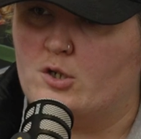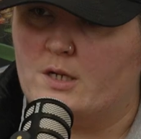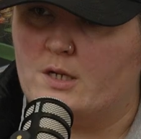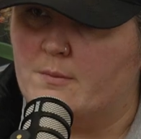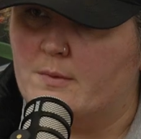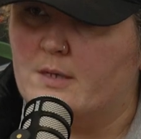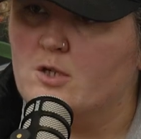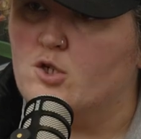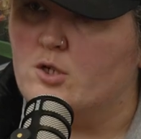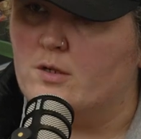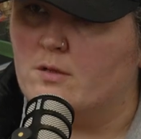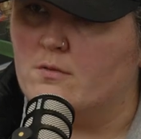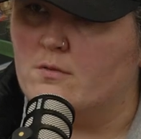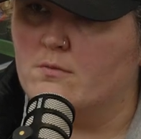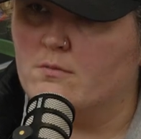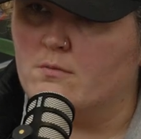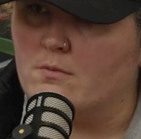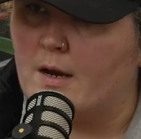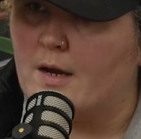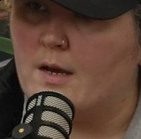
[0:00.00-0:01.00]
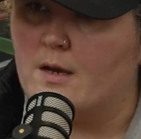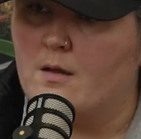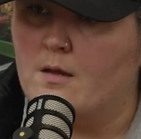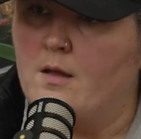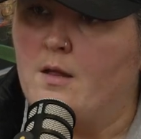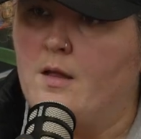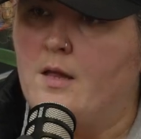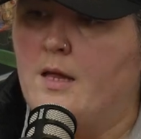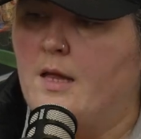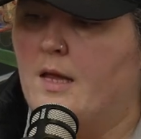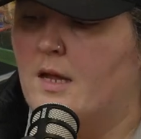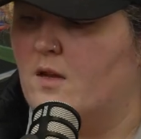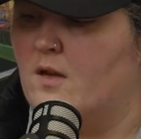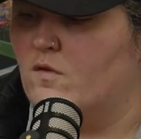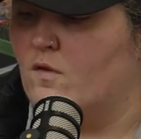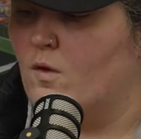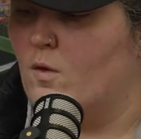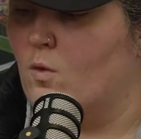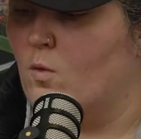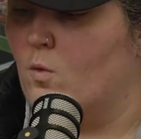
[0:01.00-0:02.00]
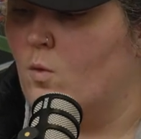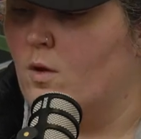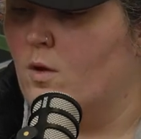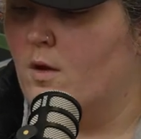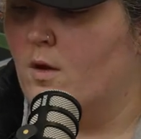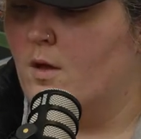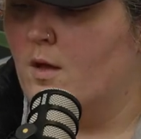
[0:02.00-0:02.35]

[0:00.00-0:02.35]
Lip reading: to commission, right? And so